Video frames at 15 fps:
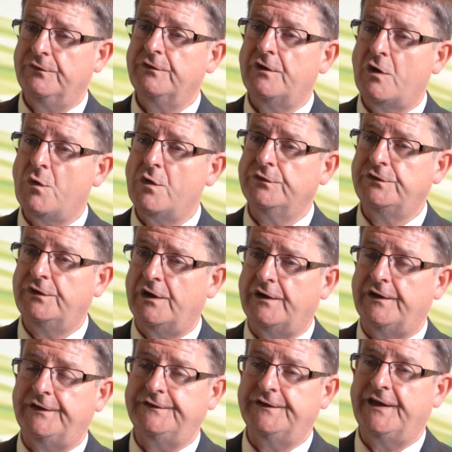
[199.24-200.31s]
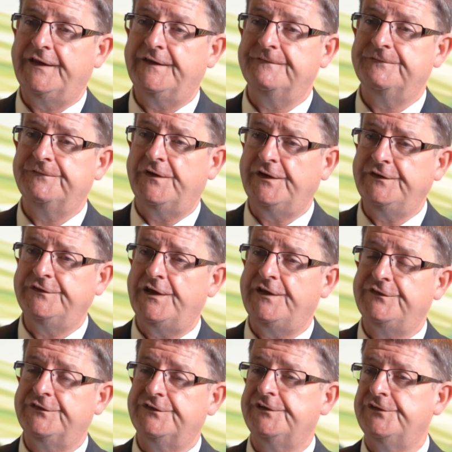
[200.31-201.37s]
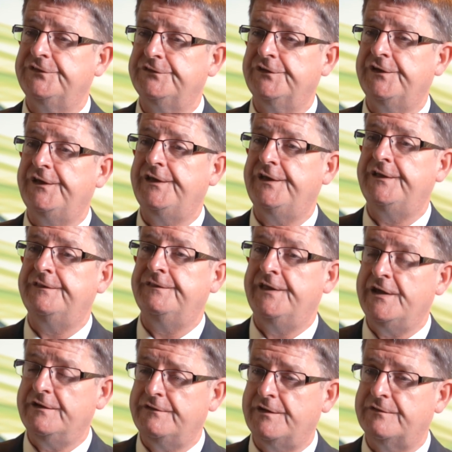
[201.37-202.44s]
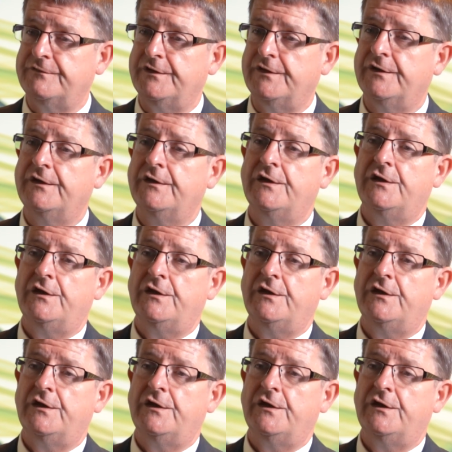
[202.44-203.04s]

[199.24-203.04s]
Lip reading: can go online and can find a solicitor in their area